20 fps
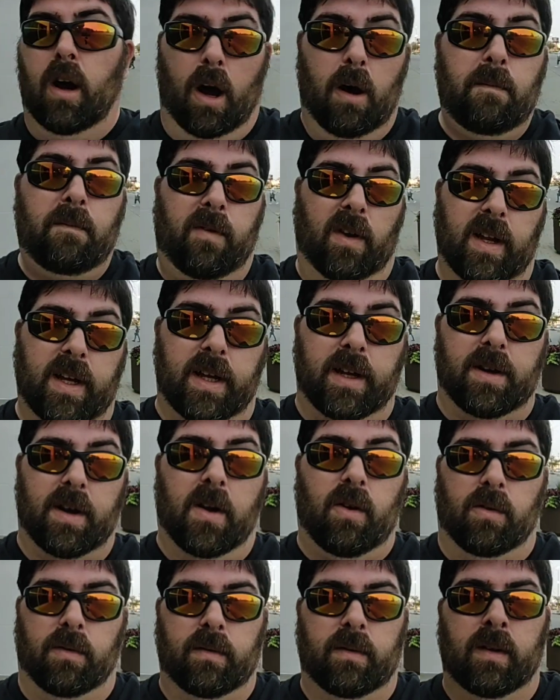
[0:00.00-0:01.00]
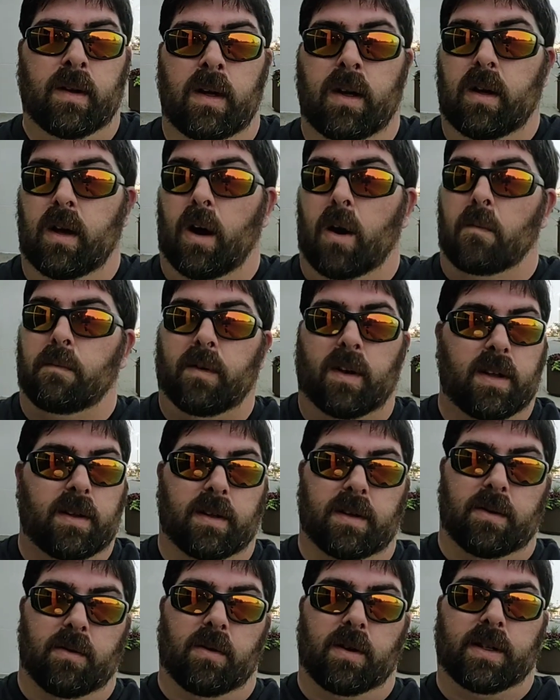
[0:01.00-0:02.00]
Hopefully you don't. Hopefully
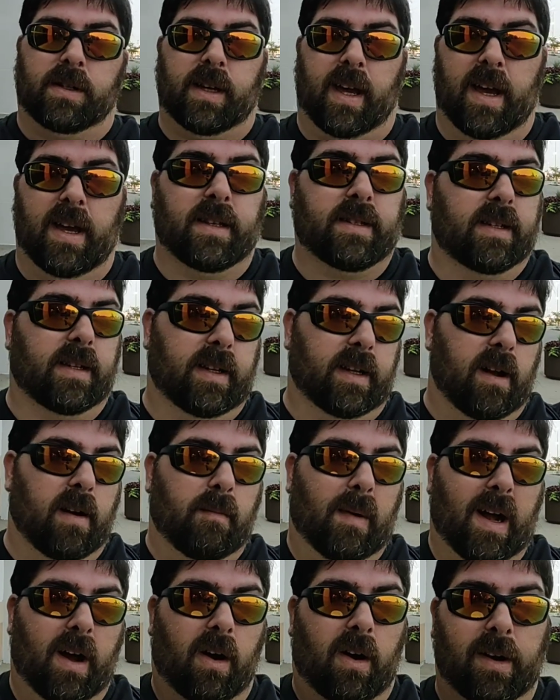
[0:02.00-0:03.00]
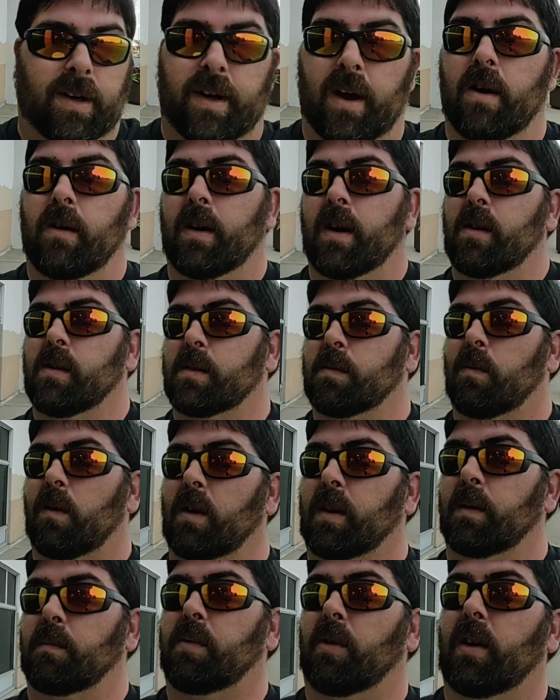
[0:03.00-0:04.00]
the noise canceling on my audio here is
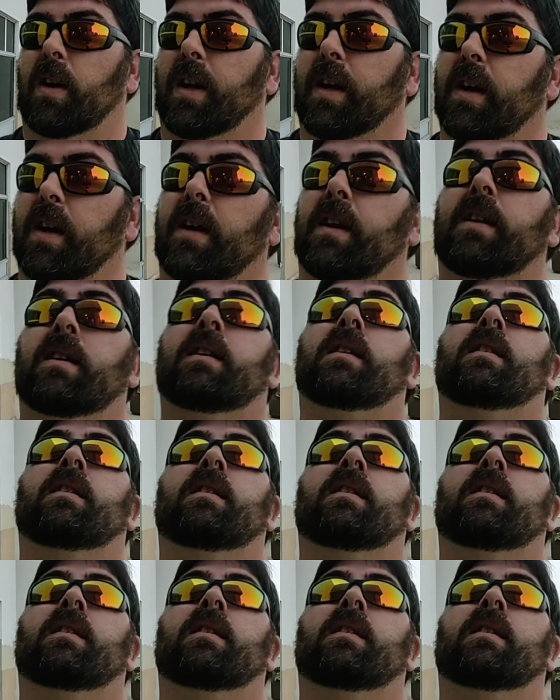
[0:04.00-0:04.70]
working pretty good.